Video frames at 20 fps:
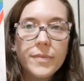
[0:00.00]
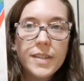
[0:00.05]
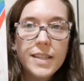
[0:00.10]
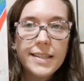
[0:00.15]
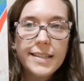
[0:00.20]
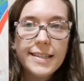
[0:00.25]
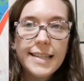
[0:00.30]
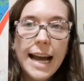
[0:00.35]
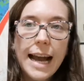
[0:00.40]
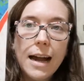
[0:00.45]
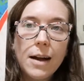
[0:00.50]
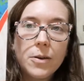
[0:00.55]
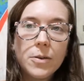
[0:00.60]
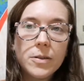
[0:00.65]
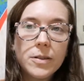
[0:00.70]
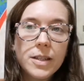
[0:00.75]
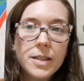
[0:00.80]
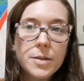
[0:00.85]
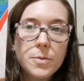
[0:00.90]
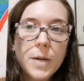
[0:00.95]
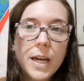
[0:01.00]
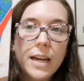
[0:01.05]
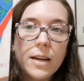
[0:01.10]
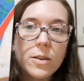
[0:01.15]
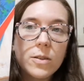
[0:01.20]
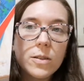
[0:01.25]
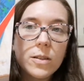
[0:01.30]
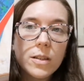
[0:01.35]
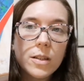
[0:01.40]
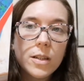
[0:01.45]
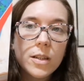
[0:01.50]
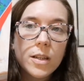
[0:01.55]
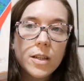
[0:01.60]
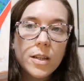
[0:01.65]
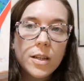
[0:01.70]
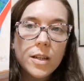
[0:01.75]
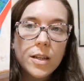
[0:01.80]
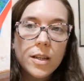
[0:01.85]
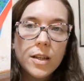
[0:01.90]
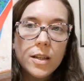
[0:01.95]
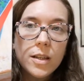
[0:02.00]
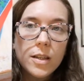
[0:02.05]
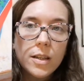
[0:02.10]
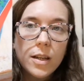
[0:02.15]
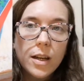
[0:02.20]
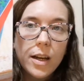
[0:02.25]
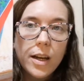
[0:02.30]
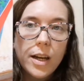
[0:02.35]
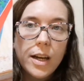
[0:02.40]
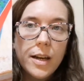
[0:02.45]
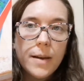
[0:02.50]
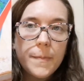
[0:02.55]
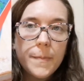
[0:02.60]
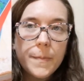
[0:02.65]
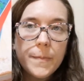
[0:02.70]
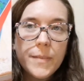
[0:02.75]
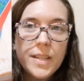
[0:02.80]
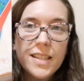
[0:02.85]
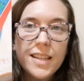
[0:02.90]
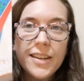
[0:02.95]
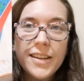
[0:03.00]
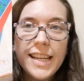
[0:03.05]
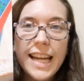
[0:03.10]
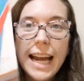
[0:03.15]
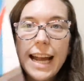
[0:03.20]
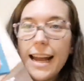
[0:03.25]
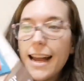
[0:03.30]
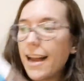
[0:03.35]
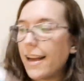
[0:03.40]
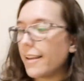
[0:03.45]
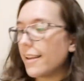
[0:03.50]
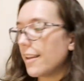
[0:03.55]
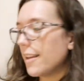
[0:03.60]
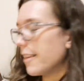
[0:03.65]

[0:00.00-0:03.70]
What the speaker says: Sal as well. So yeah,